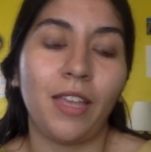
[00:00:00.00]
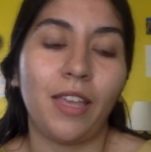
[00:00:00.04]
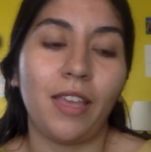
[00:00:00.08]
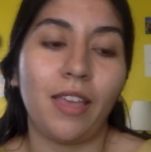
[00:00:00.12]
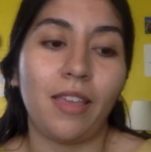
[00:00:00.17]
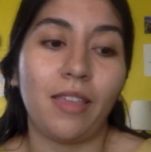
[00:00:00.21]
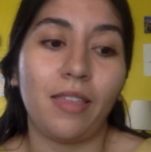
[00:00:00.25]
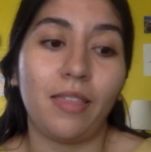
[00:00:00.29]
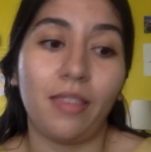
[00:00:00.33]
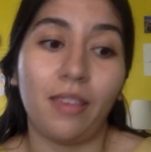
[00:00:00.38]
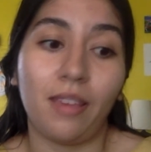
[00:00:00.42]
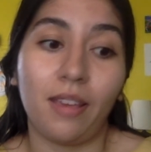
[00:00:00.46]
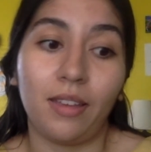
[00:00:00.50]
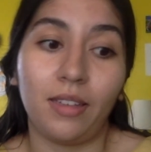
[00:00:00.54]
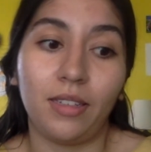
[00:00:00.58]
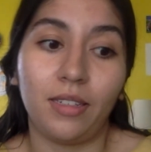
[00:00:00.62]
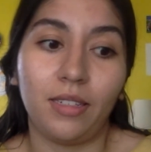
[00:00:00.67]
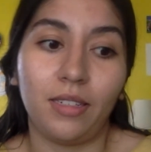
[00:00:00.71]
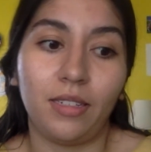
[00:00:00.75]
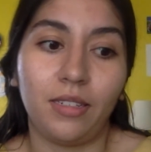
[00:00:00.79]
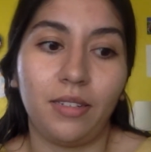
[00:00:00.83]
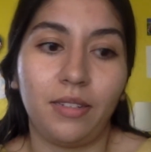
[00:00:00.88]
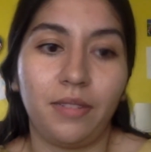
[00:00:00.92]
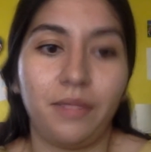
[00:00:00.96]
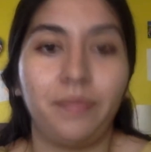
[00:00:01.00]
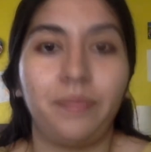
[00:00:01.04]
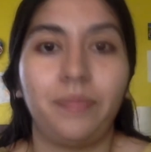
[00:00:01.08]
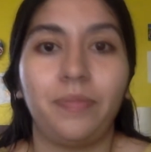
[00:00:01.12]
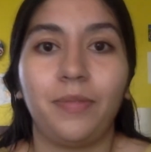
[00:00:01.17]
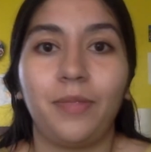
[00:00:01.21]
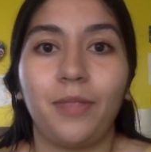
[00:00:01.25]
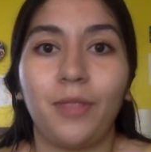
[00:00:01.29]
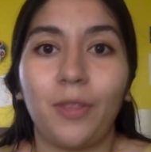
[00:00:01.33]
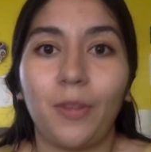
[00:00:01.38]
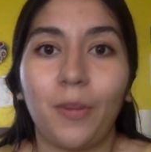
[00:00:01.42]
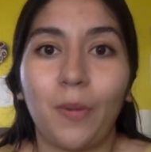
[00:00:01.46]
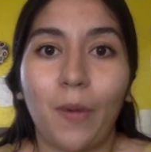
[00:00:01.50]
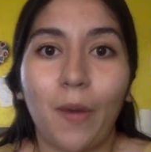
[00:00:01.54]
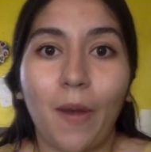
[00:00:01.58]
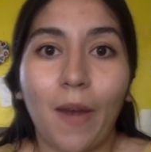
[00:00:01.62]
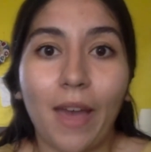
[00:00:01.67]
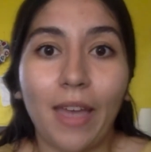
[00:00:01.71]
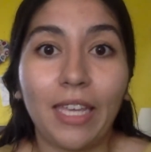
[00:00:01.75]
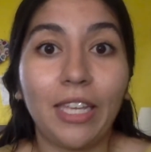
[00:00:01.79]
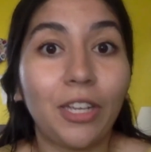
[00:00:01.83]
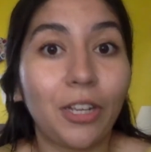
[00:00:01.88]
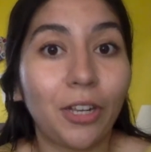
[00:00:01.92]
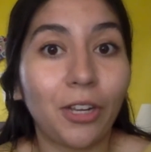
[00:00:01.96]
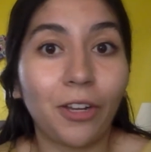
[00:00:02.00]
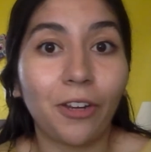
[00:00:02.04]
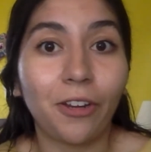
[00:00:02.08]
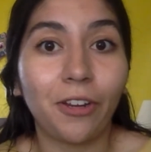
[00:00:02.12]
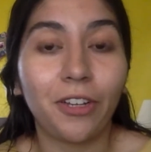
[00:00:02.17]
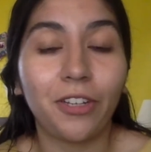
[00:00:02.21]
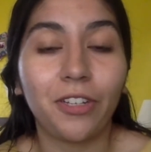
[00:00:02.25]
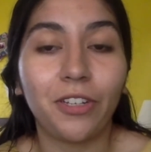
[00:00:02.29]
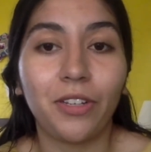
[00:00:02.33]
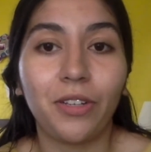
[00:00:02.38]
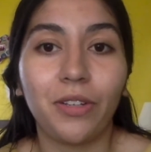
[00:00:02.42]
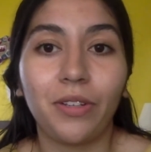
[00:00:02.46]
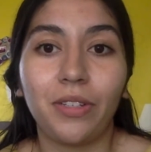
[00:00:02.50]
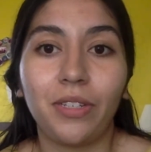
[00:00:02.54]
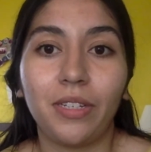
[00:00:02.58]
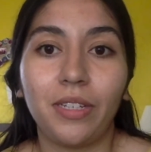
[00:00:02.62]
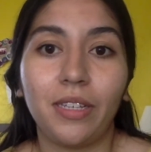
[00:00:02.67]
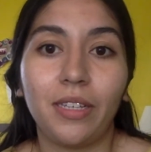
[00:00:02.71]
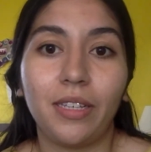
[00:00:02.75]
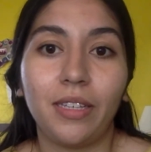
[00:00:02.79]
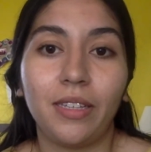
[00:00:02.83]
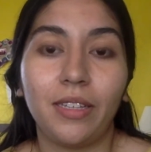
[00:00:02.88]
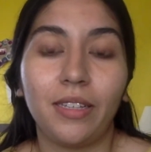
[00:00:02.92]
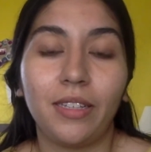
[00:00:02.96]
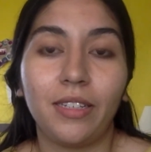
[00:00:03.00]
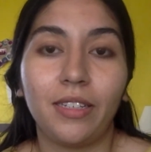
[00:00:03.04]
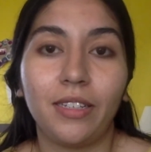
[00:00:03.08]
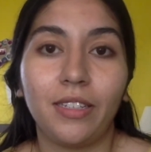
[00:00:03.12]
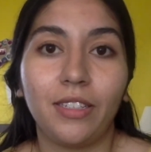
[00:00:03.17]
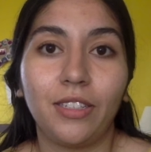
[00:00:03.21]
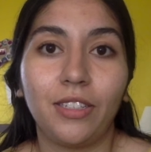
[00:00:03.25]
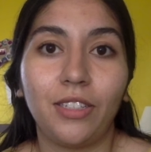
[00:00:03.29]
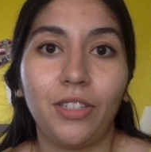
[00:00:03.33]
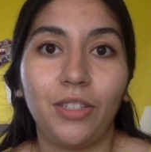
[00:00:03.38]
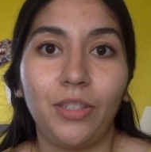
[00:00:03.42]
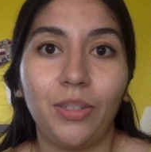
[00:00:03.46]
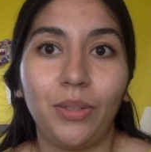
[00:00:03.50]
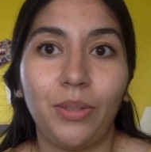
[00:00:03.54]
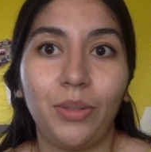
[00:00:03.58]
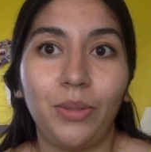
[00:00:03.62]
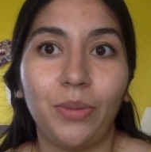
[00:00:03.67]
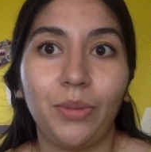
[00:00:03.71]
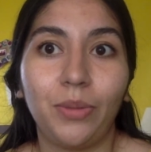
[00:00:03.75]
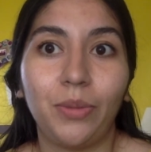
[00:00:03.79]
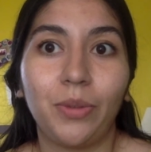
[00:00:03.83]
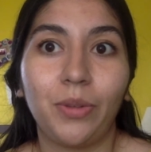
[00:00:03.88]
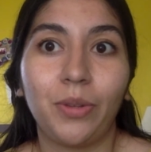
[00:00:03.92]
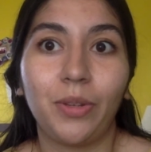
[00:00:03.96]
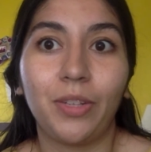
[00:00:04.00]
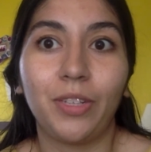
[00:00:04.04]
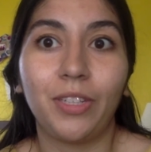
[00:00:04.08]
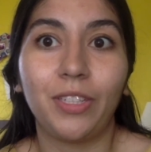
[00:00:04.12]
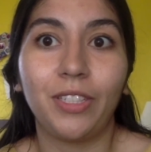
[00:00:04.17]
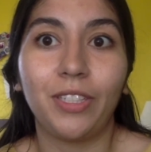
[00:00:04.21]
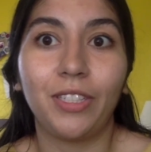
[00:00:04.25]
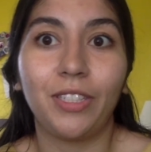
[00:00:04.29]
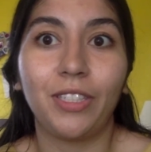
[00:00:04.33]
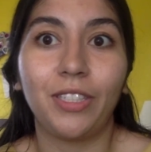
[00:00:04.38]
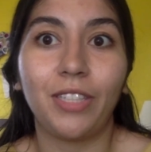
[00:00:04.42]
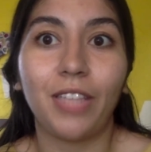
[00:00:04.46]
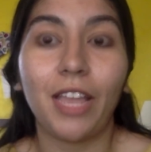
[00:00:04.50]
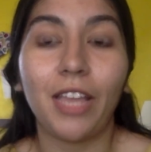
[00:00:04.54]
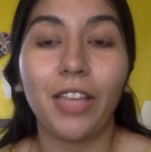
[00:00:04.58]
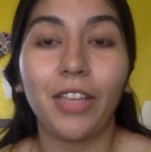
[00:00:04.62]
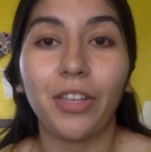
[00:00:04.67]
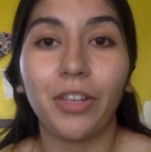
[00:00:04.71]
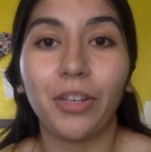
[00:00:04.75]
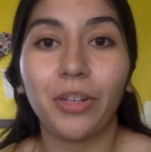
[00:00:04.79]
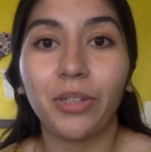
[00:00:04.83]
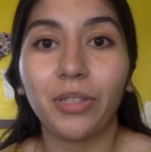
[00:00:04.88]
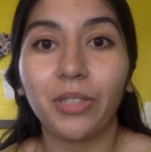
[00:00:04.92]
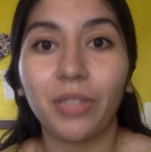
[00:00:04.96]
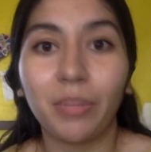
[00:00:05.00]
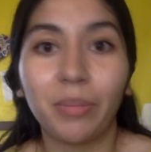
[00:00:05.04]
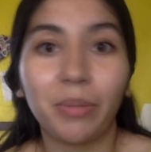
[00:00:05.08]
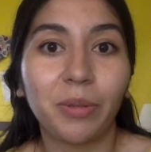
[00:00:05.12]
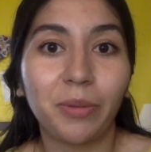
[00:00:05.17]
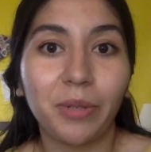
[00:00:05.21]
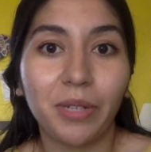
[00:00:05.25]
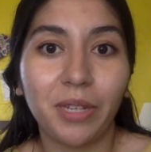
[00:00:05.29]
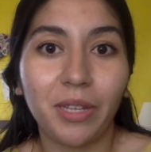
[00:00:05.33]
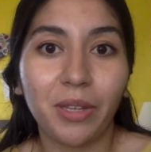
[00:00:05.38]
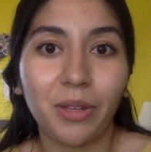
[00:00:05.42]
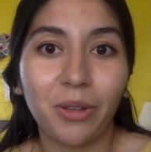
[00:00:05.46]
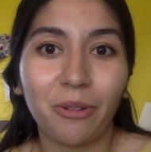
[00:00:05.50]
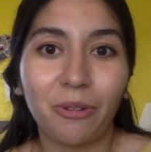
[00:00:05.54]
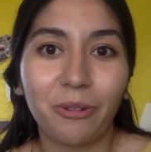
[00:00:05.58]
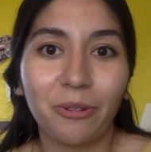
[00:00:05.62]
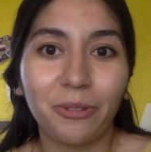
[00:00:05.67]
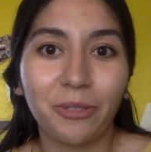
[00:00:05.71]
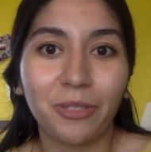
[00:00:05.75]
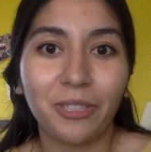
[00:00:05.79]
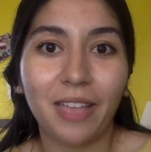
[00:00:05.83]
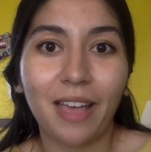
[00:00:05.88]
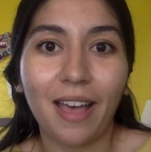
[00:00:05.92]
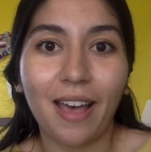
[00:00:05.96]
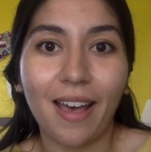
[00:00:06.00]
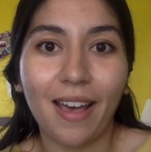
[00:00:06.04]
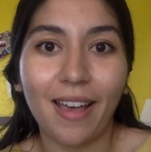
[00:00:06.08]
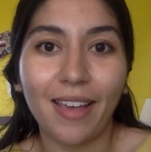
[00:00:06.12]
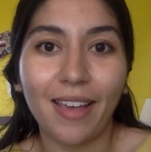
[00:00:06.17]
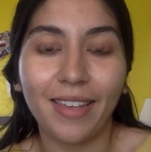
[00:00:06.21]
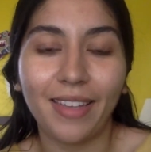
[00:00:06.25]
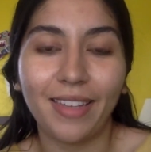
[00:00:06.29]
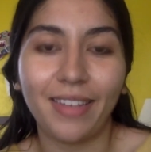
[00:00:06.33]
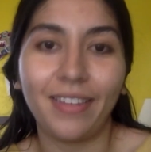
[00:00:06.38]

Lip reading: And so I encourage you to set your summer reading goals high,